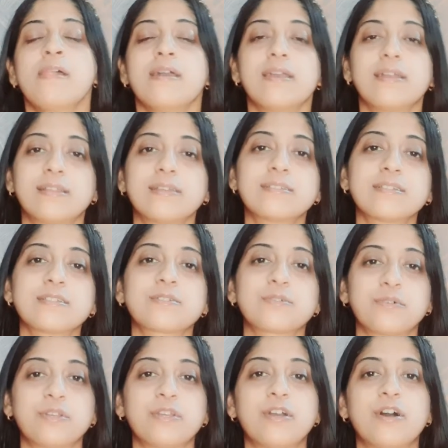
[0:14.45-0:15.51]
It is a
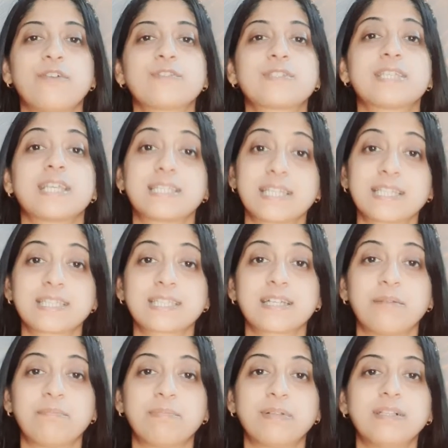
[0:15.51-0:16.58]
story of Sussex
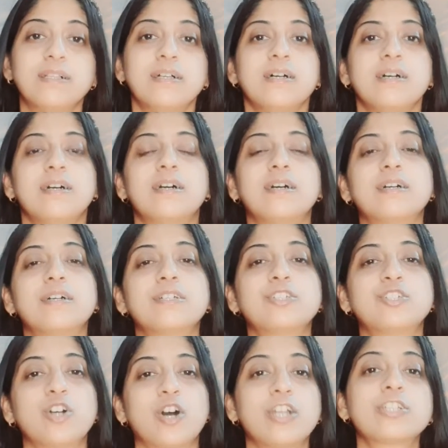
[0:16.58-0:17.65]
couple,
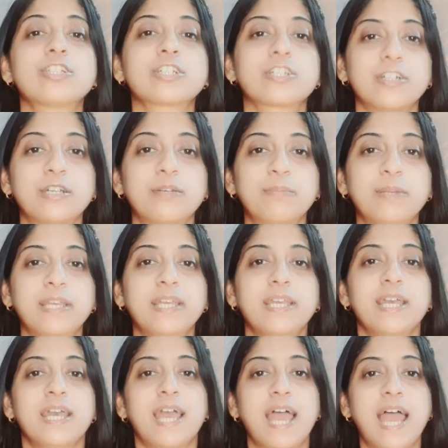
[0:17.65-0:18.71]
George Kirby
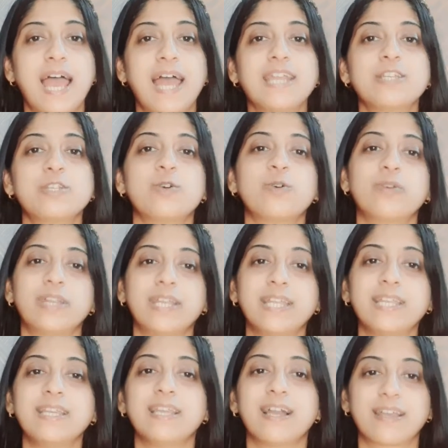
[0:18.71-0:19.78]
and
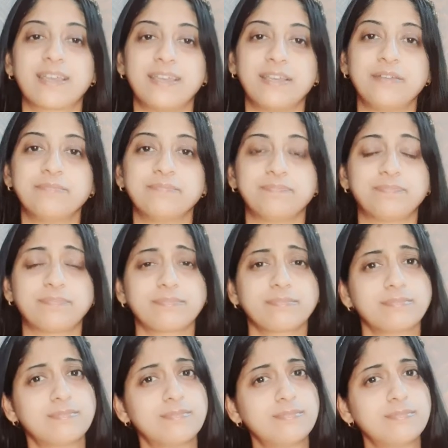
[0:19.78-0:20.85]
Doreen Luckie,
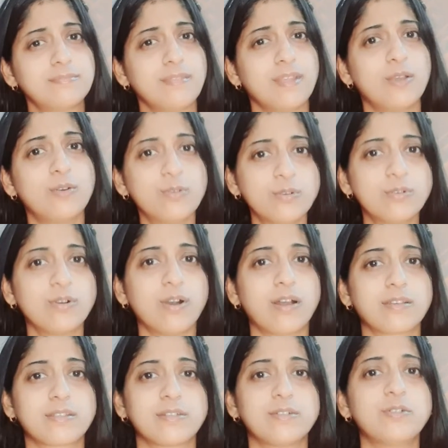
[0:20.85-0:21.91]
who
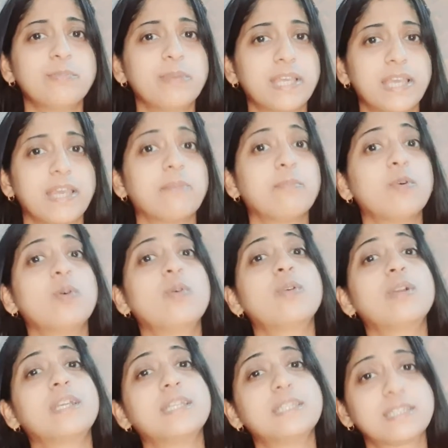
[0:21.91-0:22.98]
became
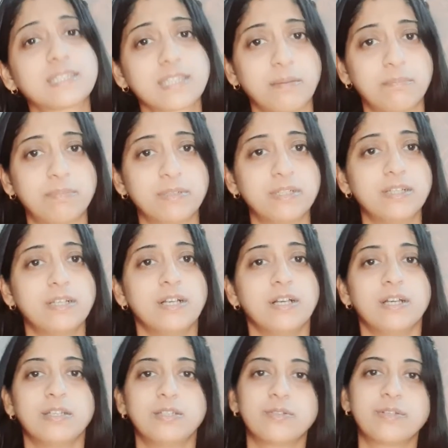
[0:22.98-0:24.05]
oldest couple
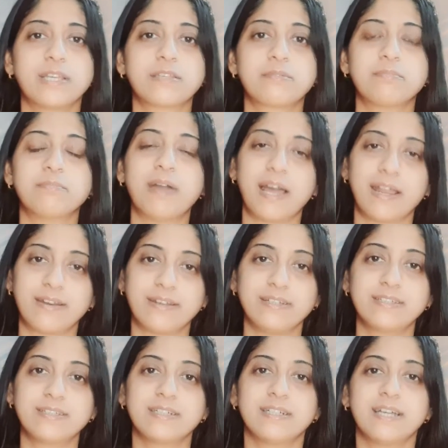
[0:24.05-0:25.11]
to get
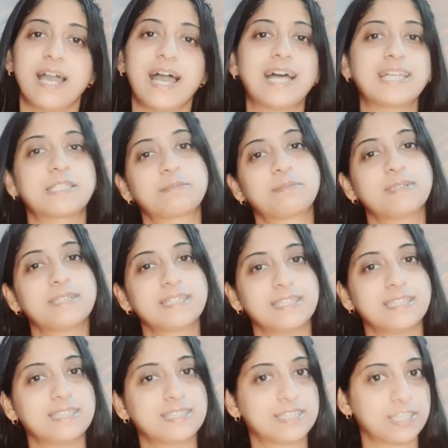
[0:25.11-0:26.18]
married as per
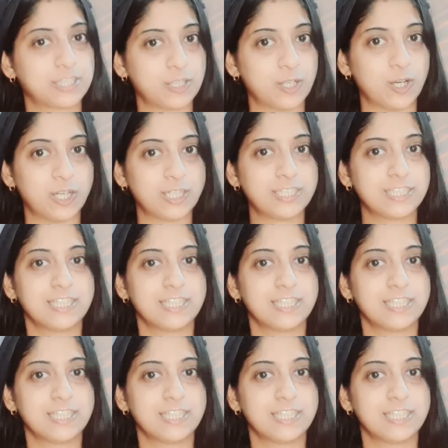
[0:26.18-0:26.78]
Guinness record.